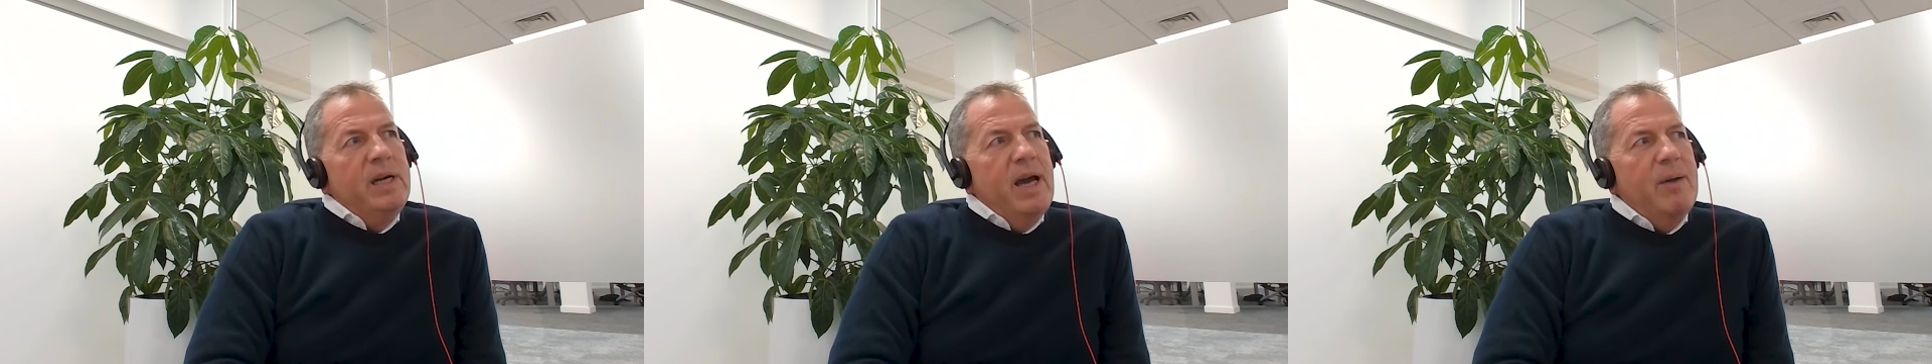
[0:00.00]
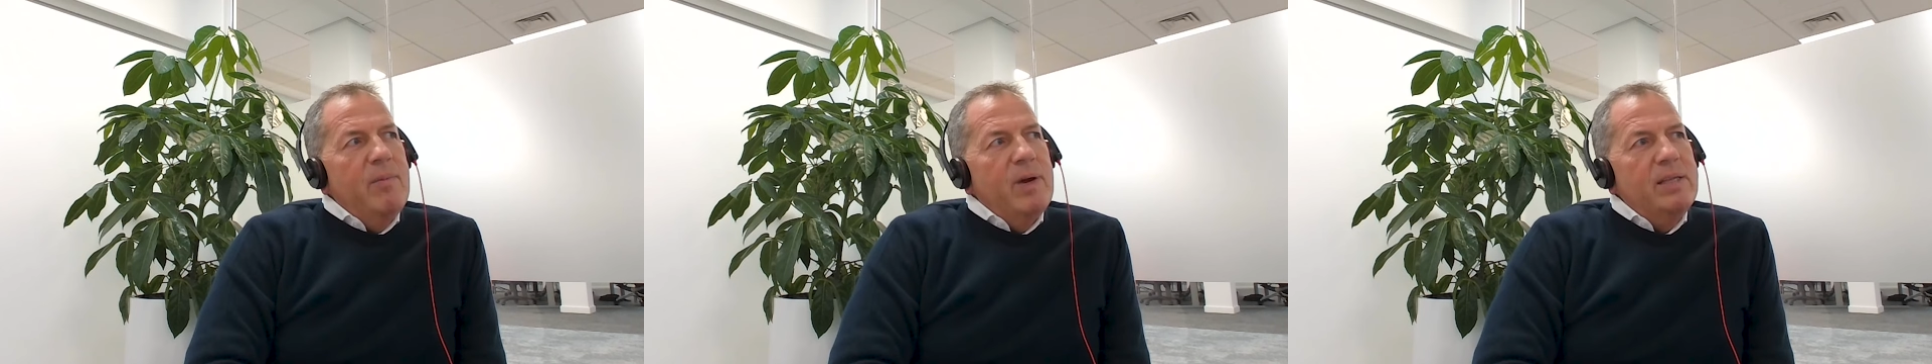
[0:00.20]

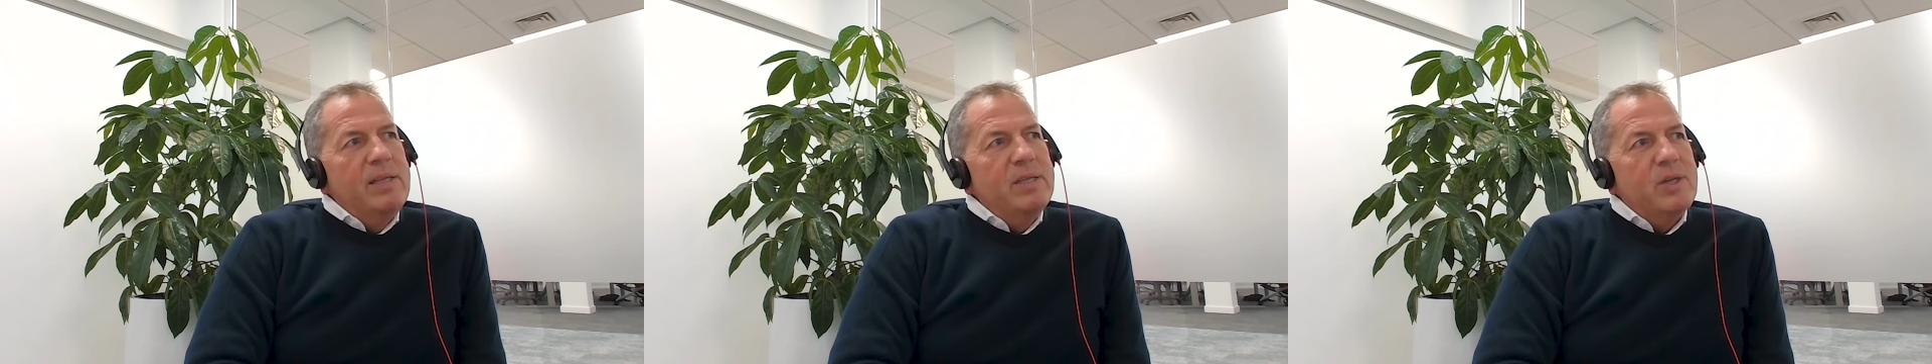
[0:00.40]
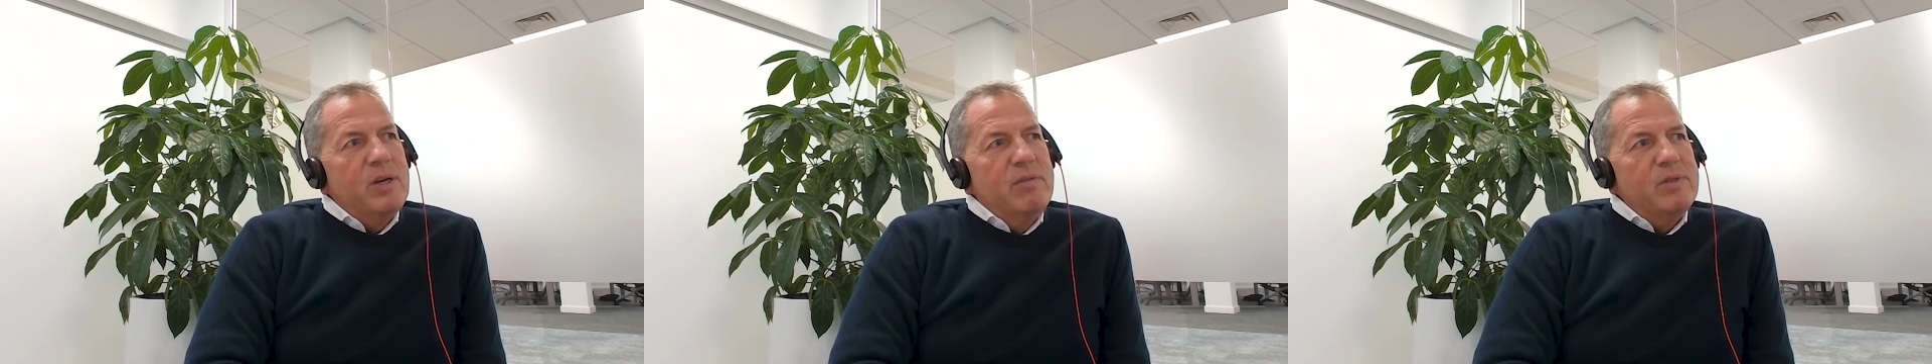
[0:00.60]
And we had
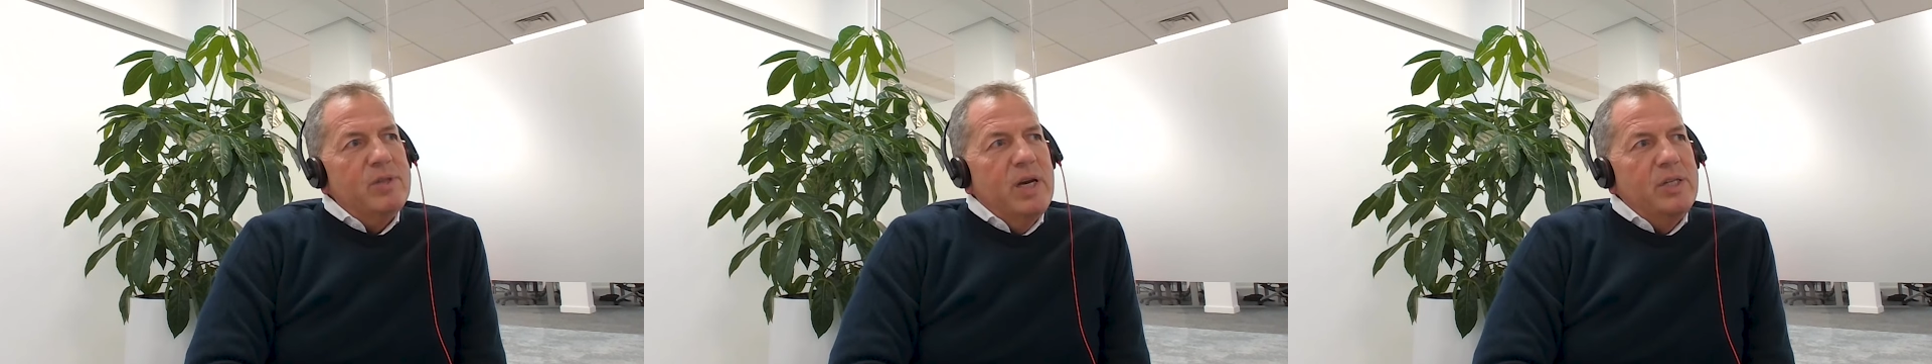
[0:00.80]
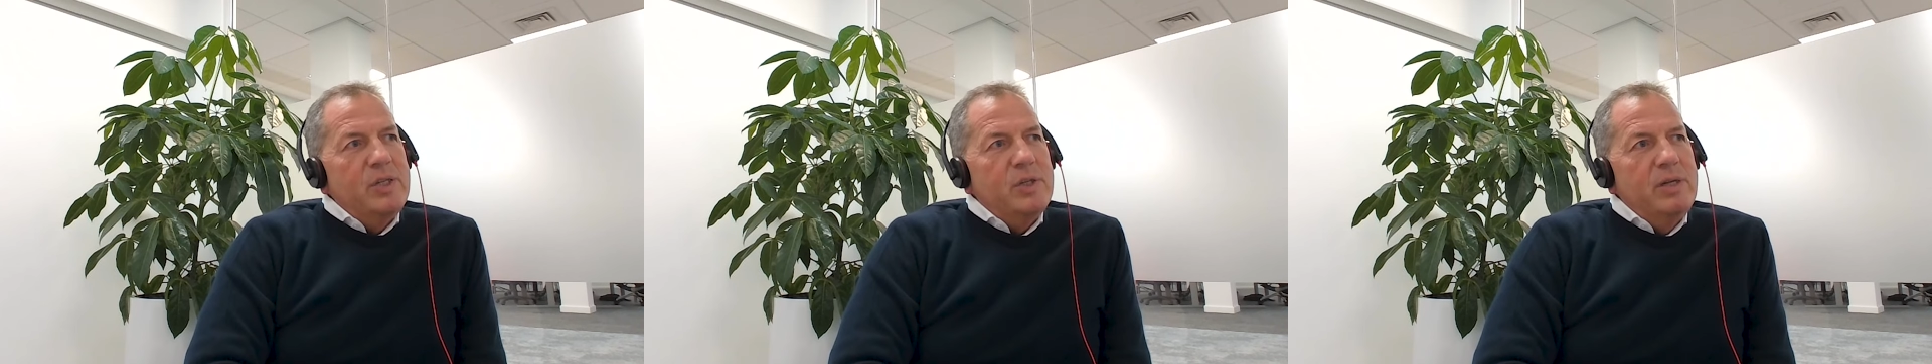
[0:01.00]
this
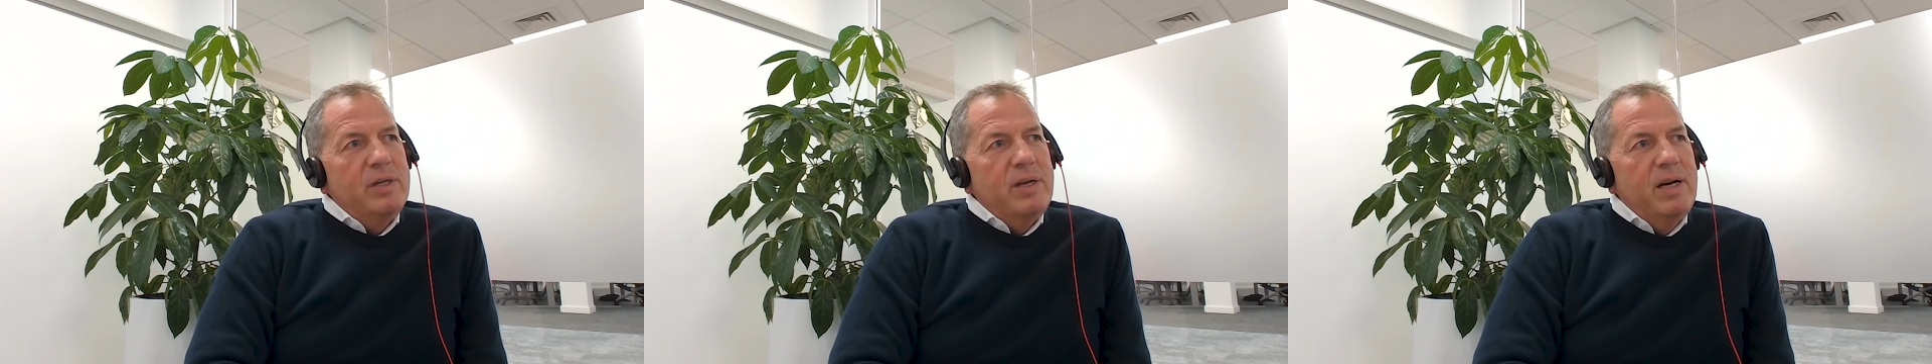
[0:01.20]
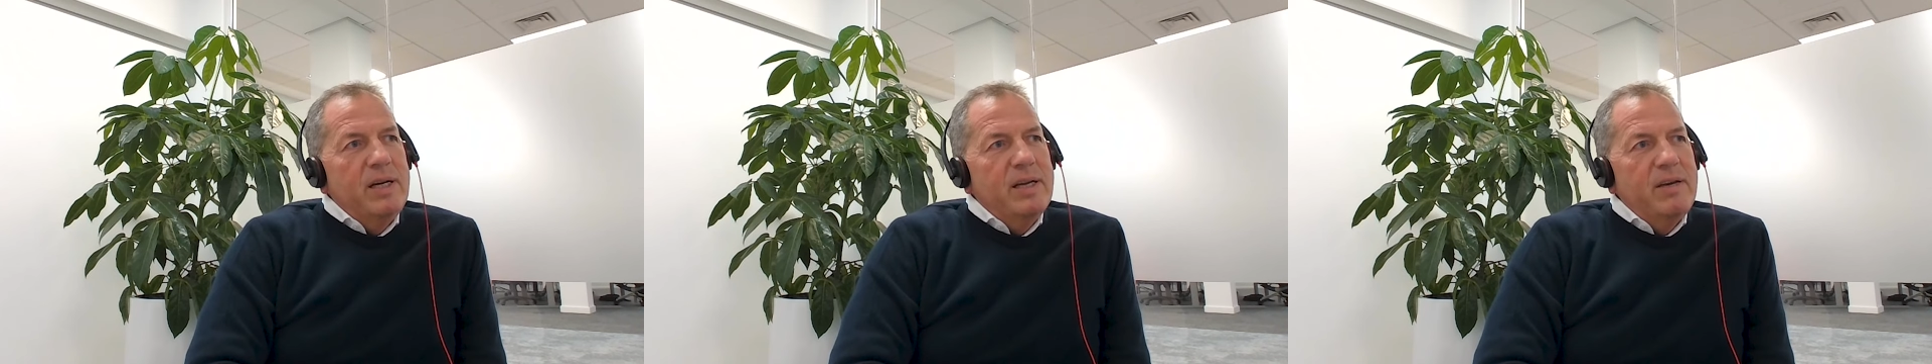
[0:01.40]
conversation, and
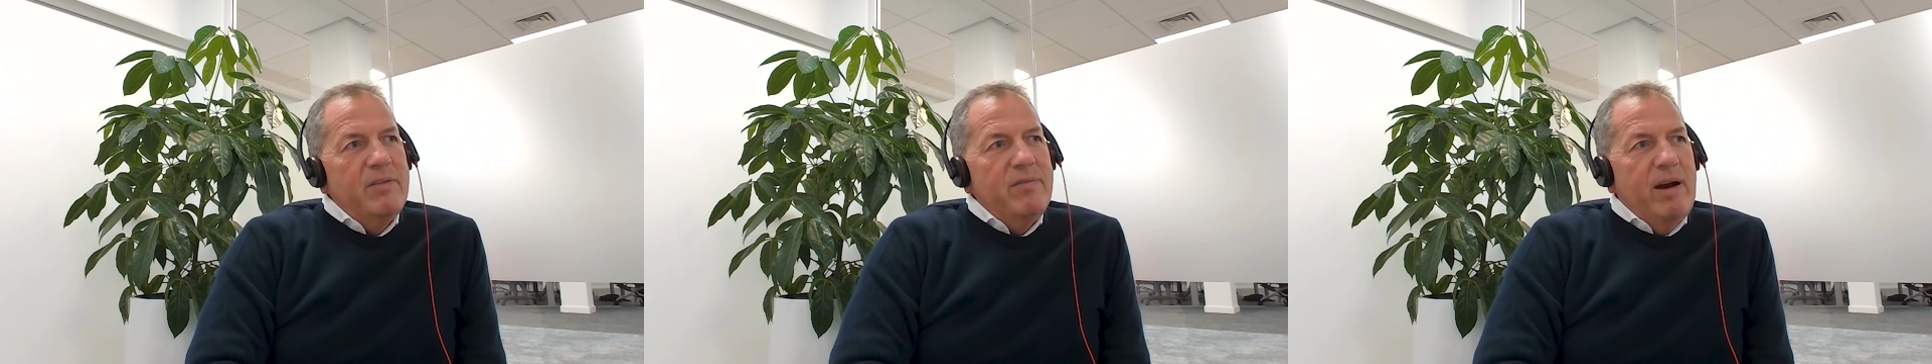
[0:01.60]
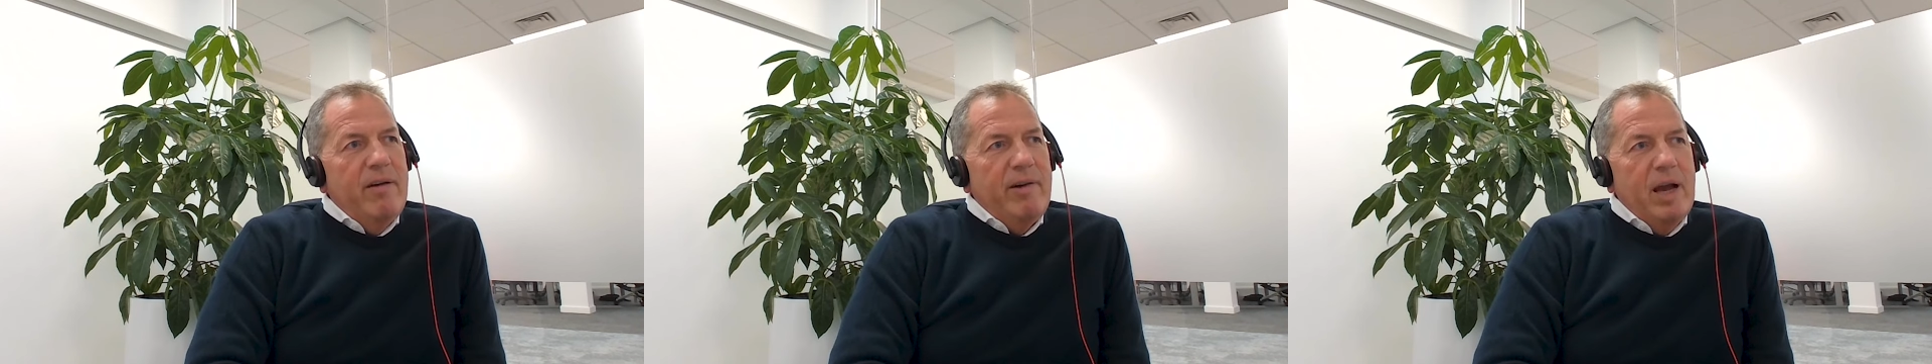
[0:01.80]
I get a
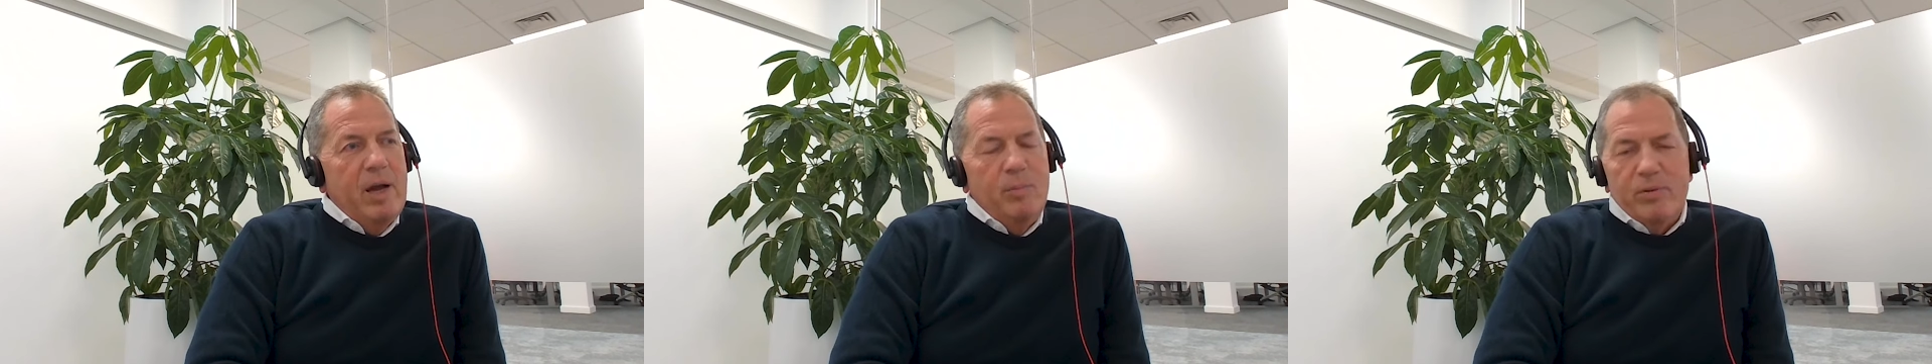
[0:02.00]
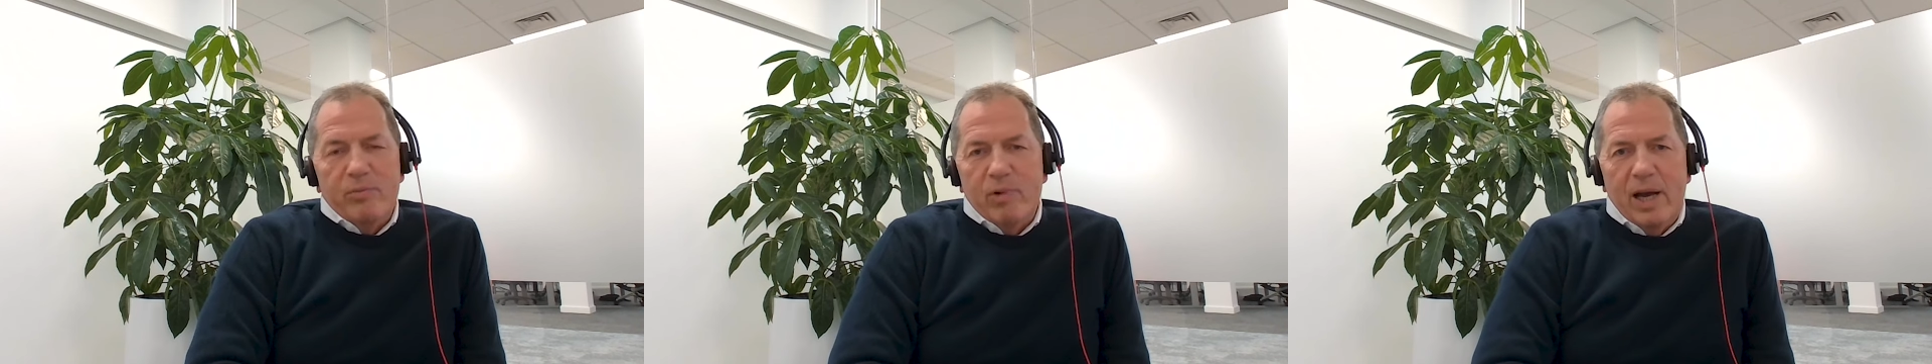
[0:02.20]
very open